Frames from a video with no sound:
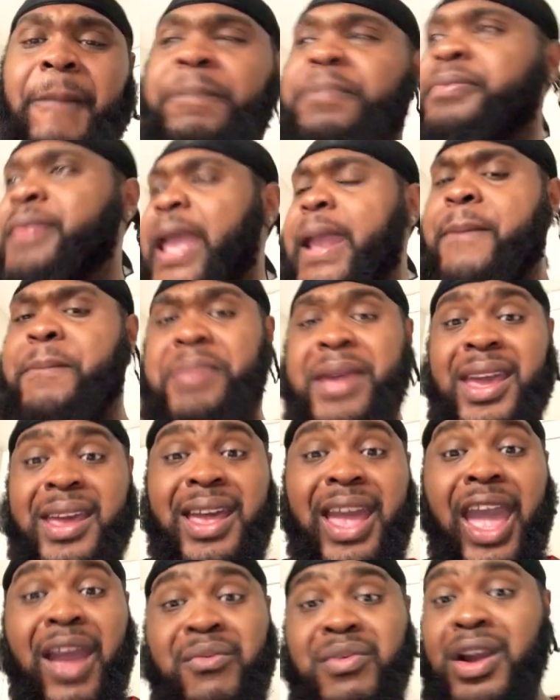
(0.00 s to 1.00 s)
They've been
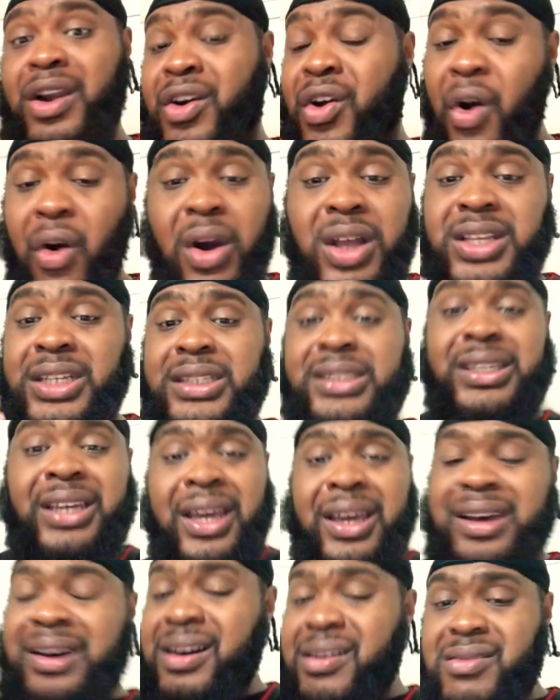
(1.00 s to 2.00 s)
had recordings
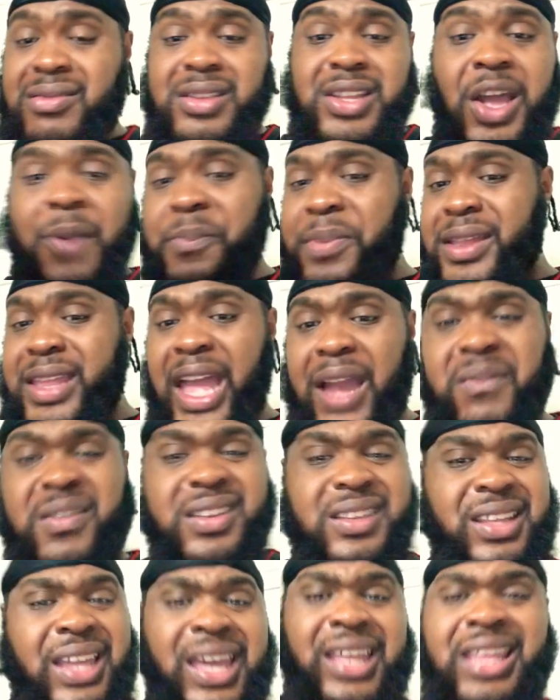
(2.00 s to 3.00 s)
of nipping
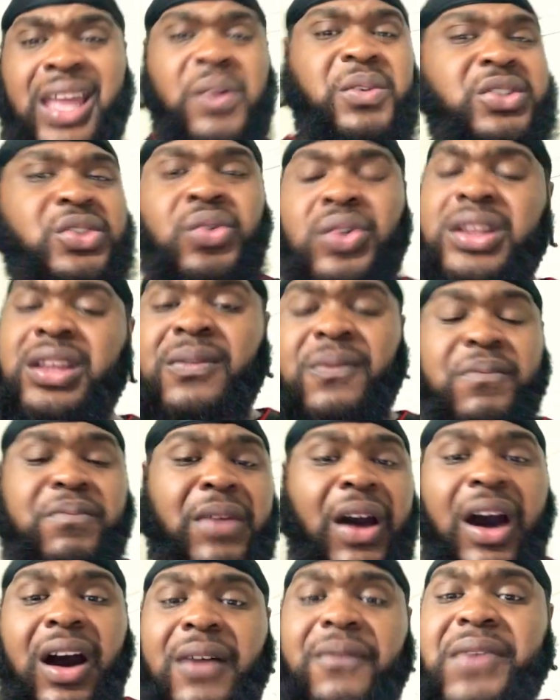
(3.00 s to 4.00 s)
everything. They were doing
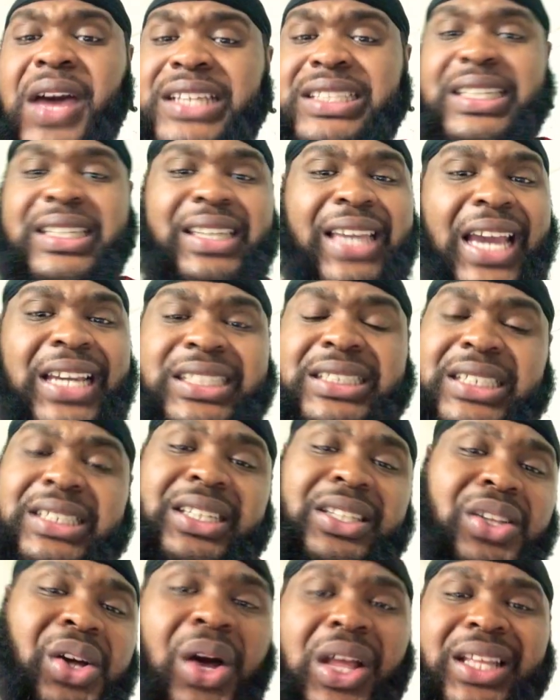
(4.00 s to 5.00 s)
uh, investigations
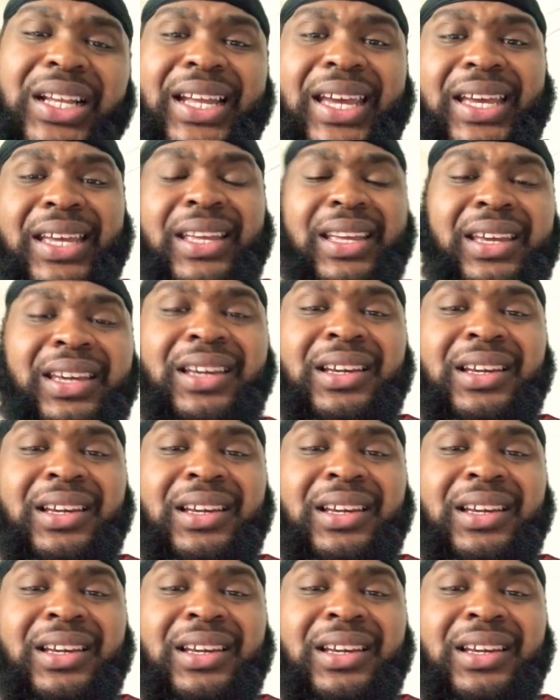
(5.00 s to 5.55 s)
and all of that.